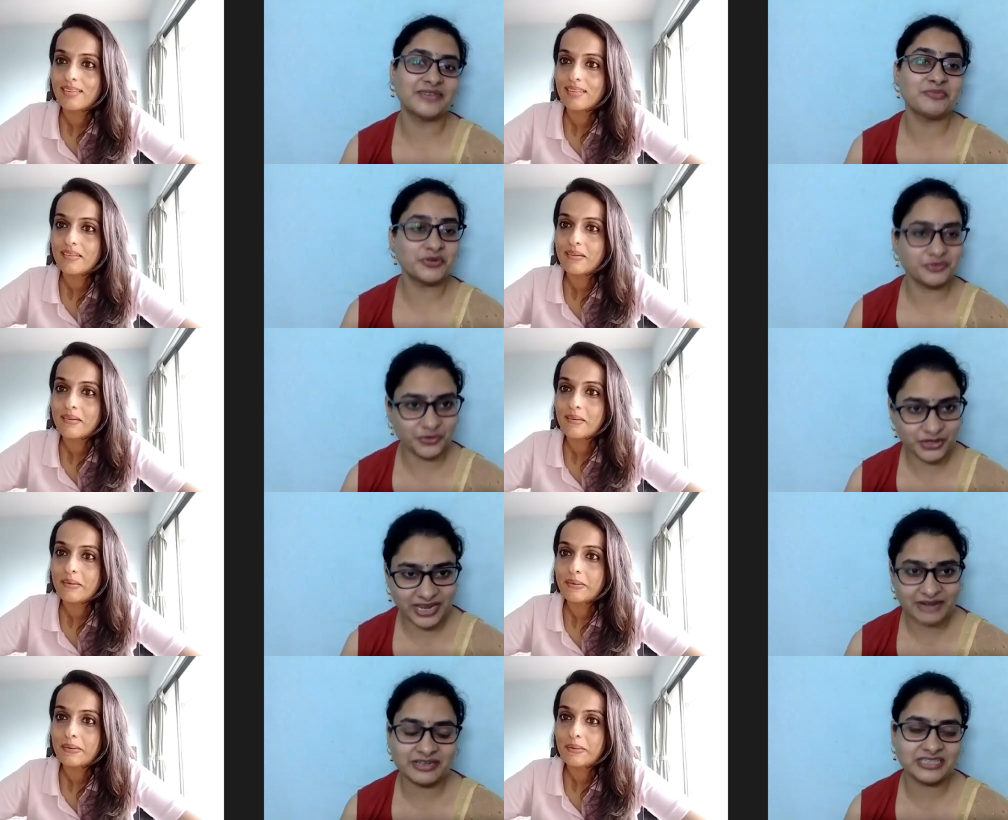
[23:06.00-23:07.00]
Speaker 1: They
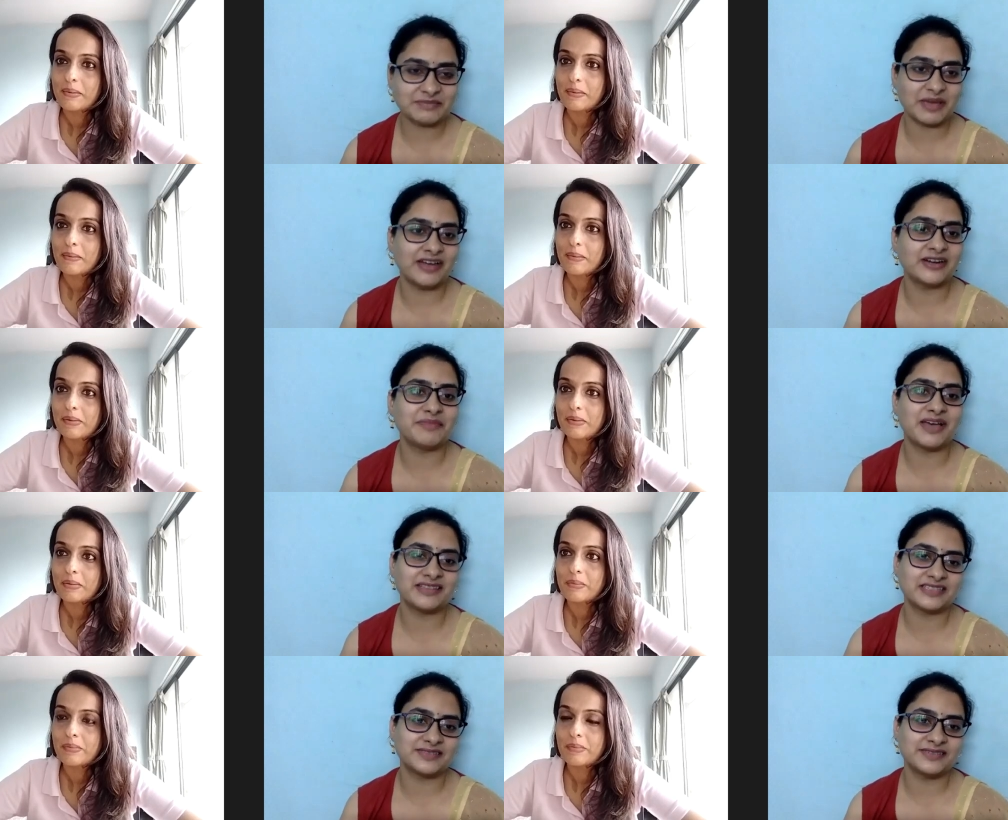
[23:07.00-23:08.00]
would get inspired by
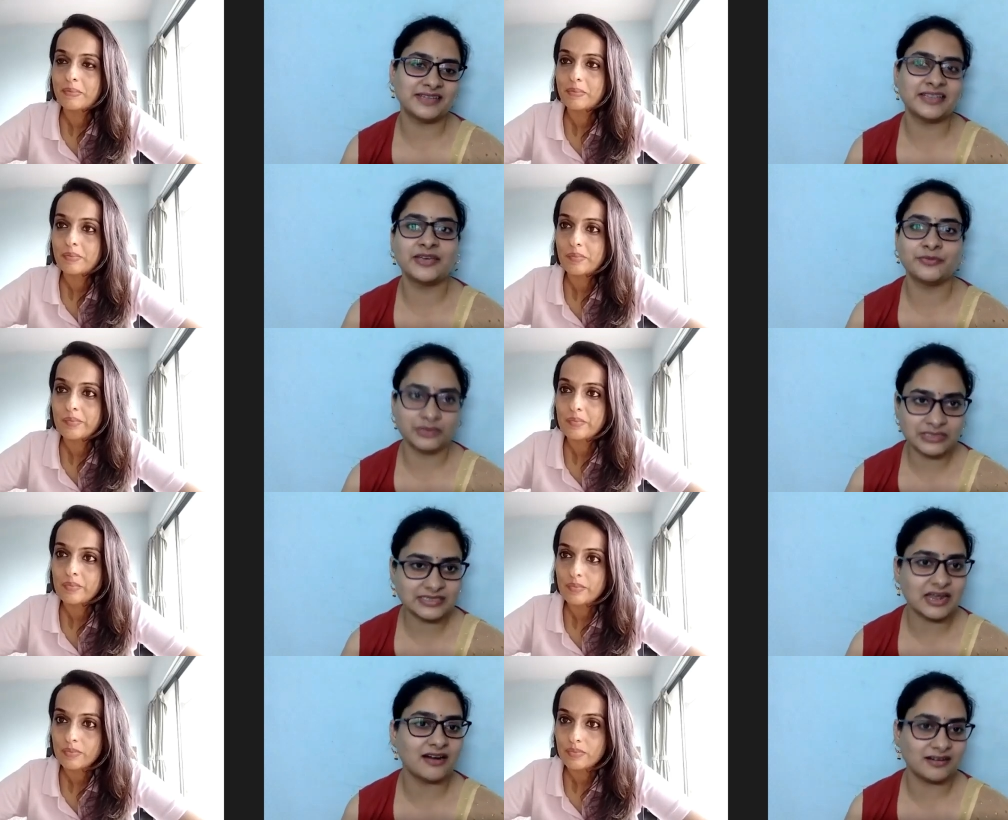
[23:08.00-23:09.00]
this field, and they will
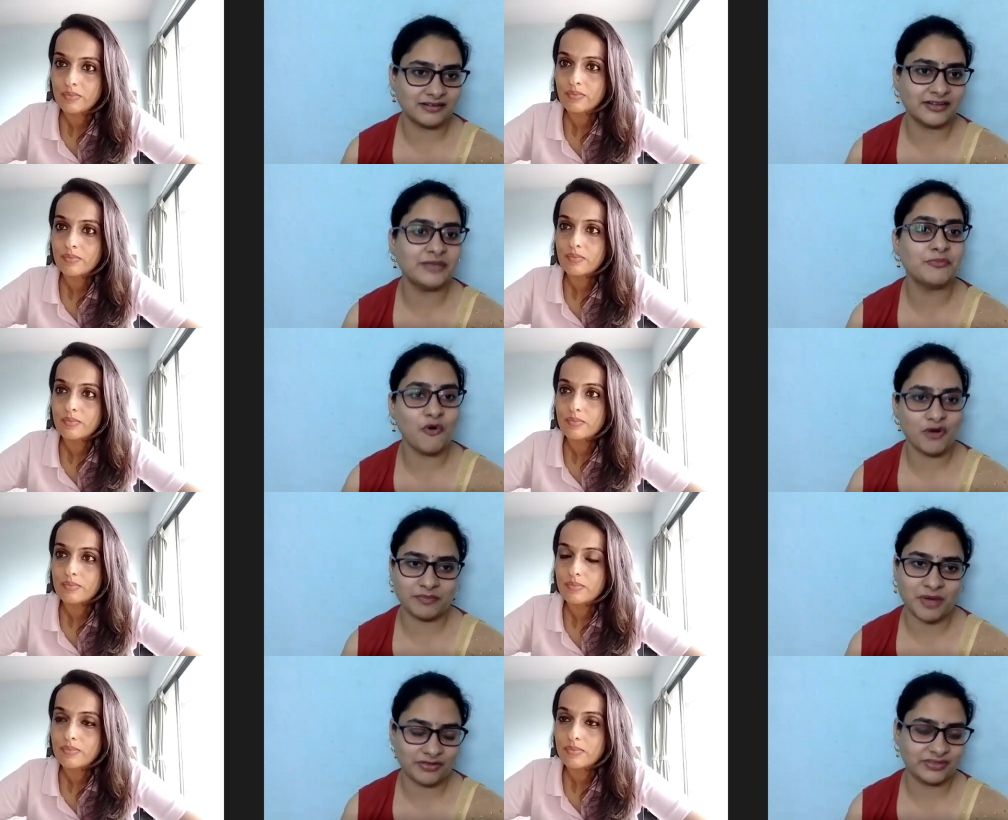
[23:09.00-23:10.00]
start learning
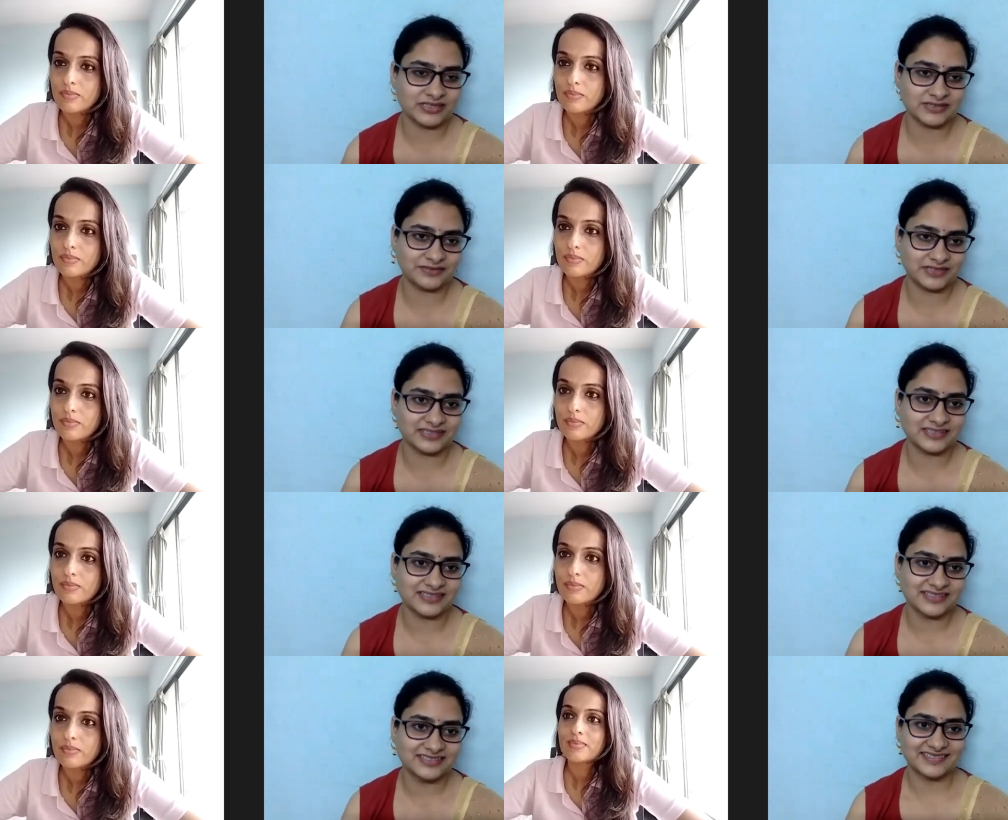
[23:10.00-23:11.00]
more about this field.
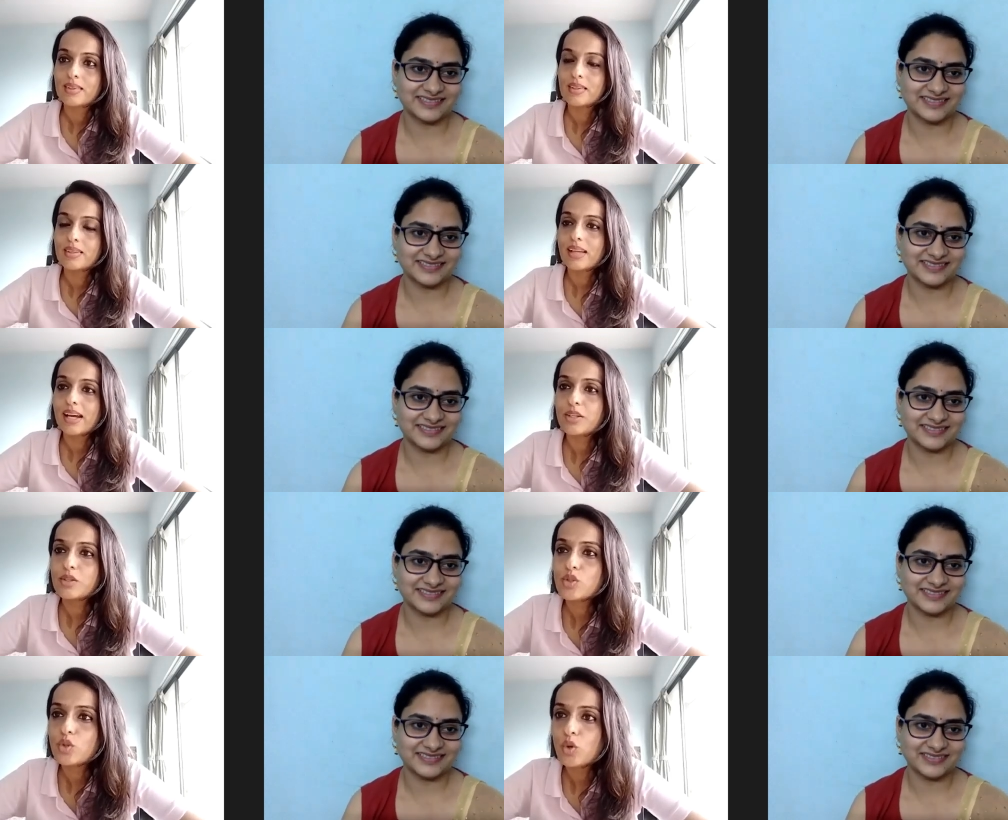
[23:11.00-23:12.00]
Speaker 2: Thank you
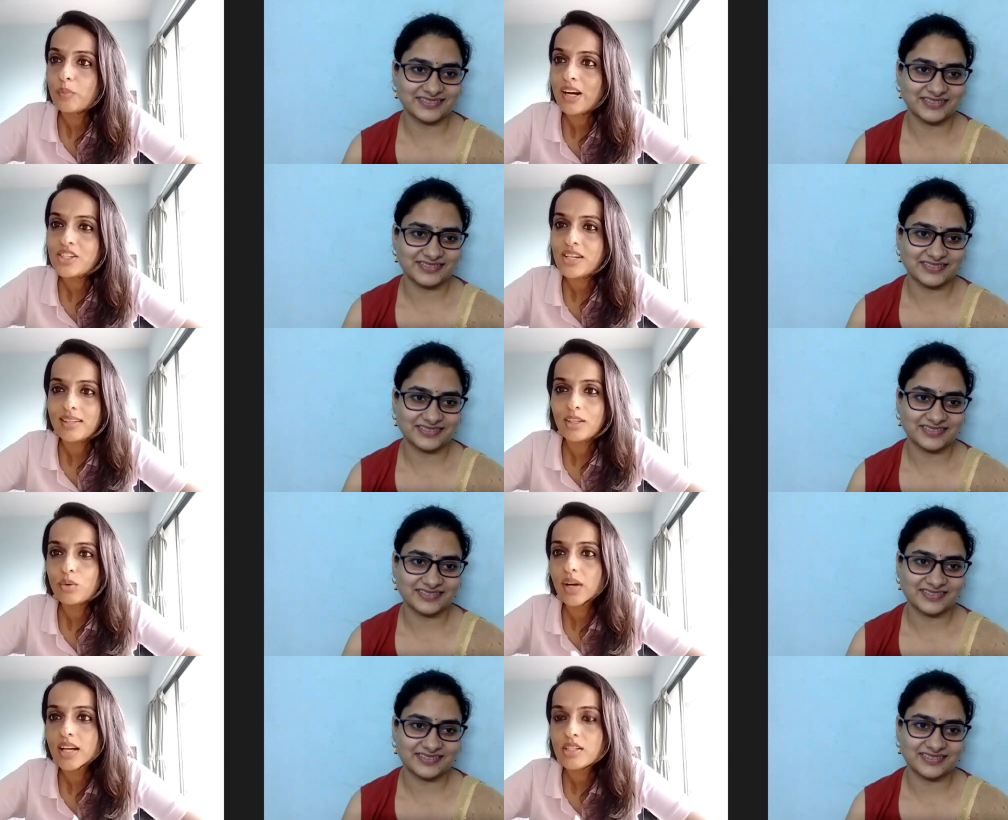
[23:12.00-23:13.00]
so much. I think
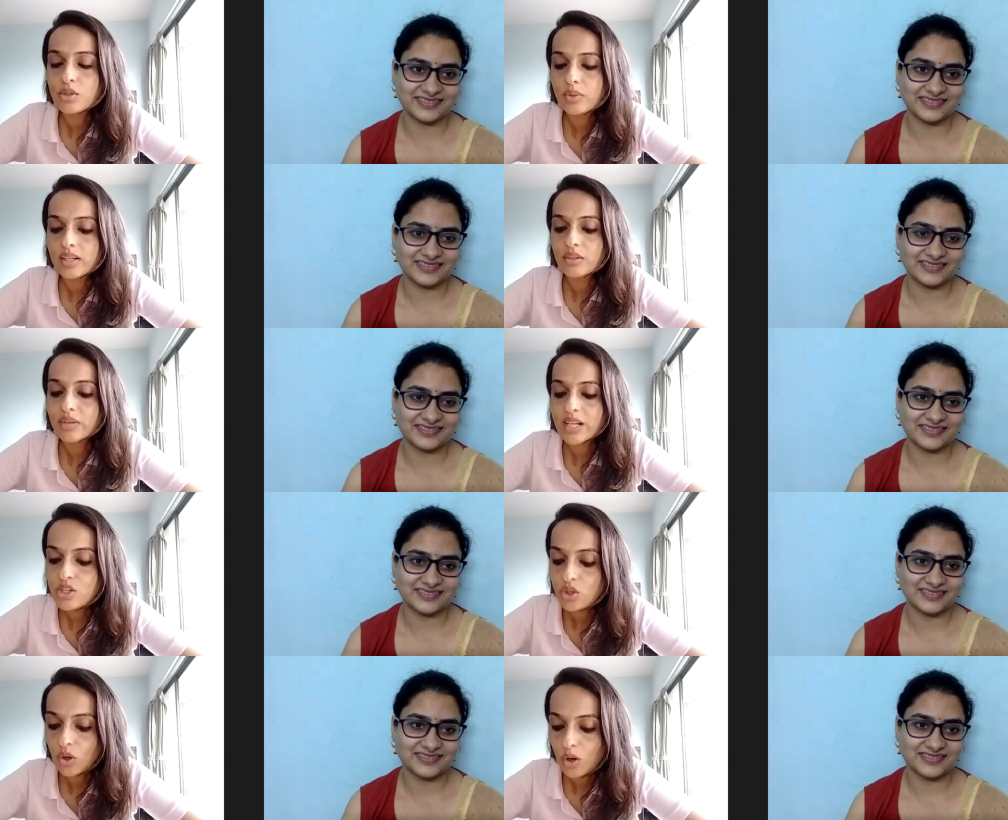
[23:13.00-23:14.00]
you guys are doing a
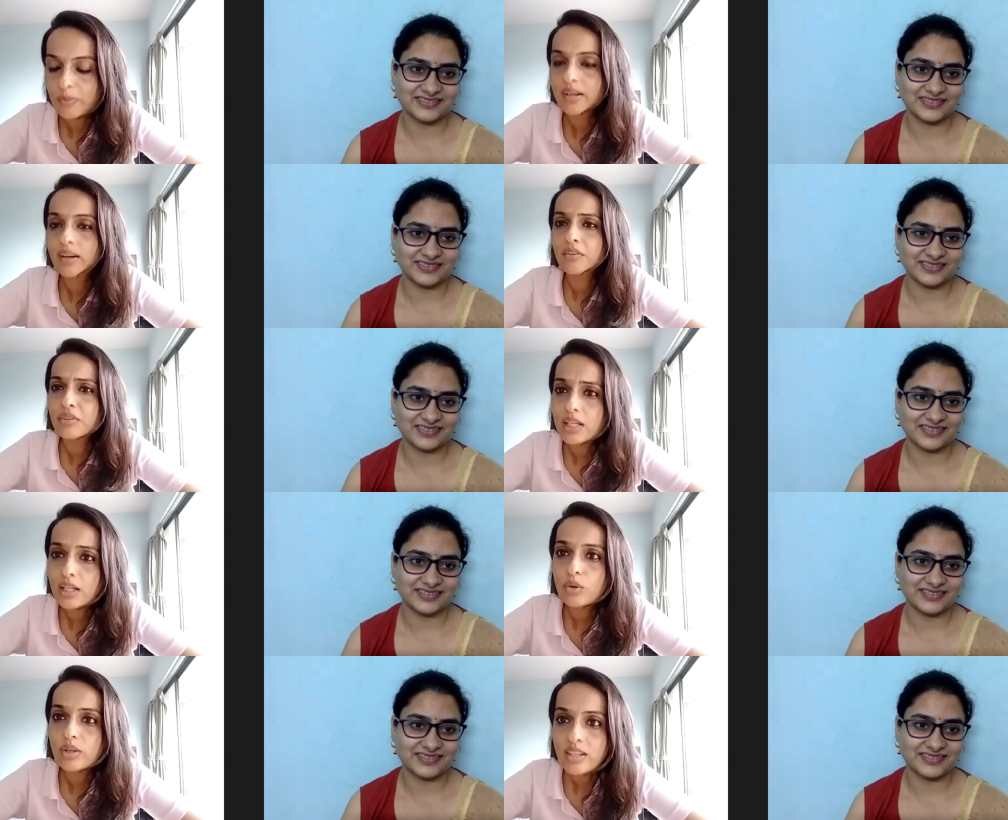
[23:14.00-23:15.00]
great job and a
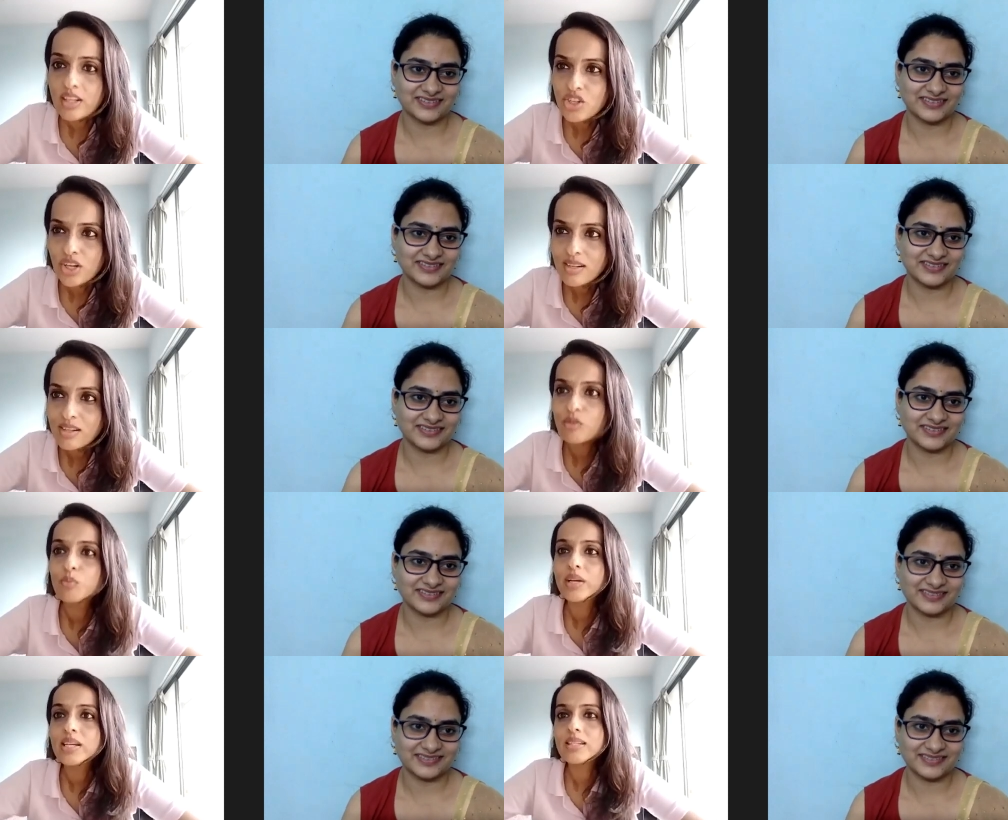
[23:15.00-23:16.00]
really good initiative to
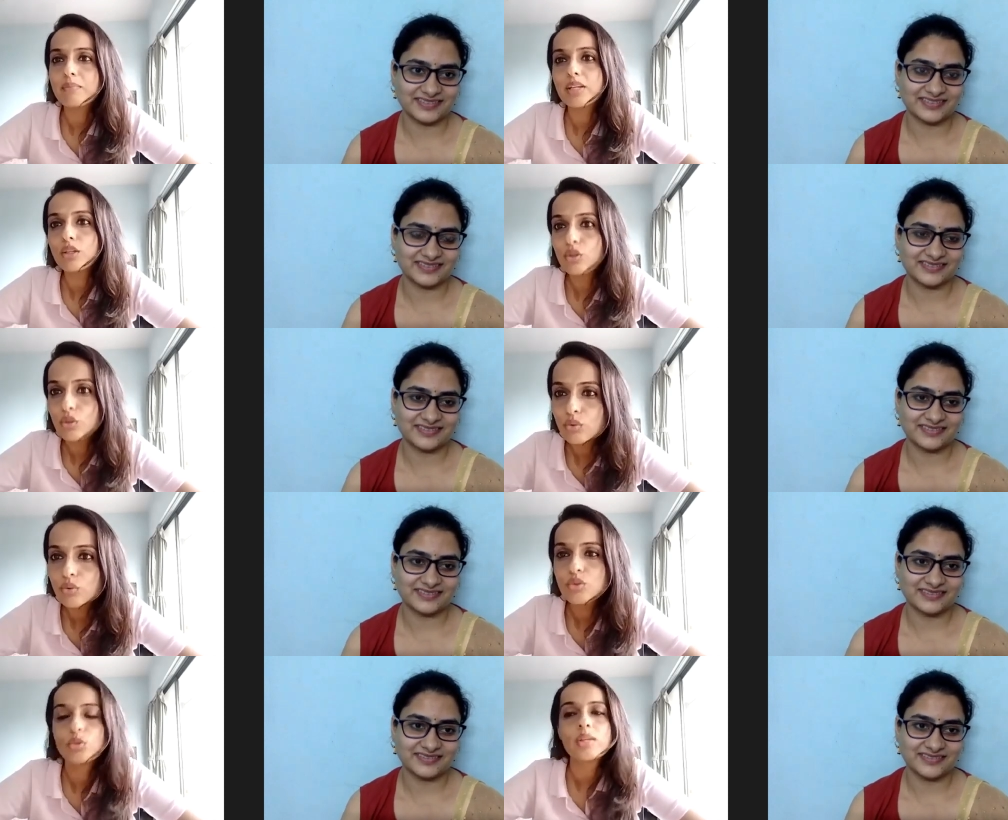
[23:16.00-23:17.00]
bring something new
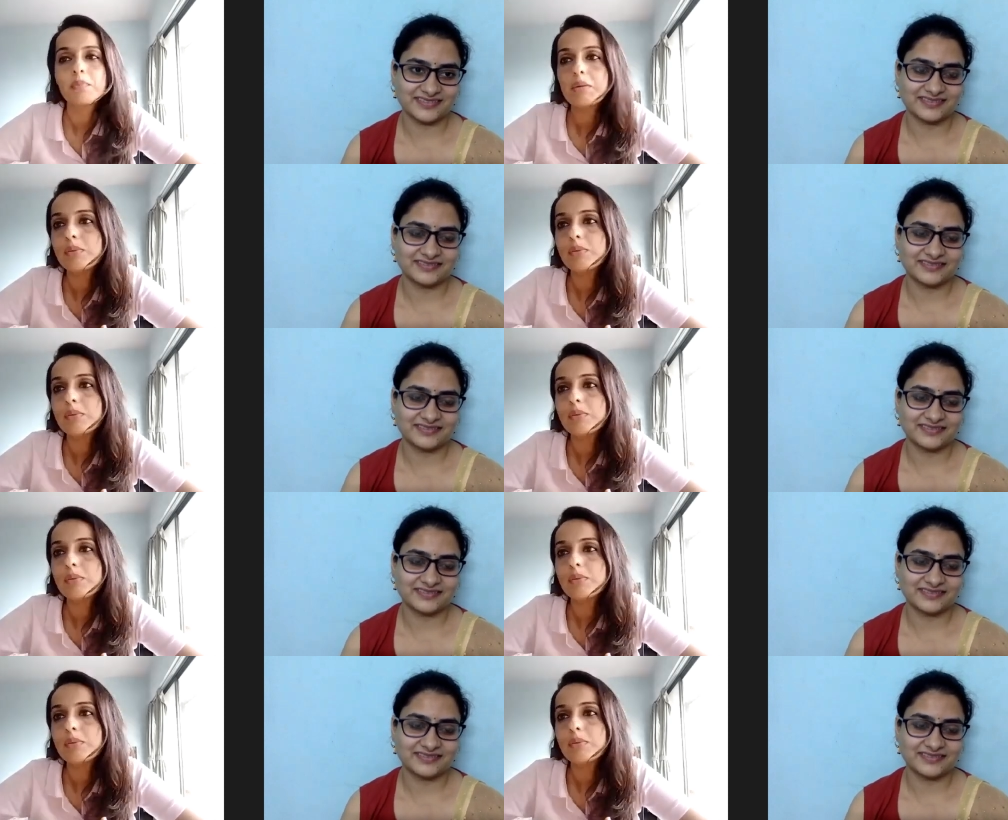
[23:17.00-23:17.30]
so that people's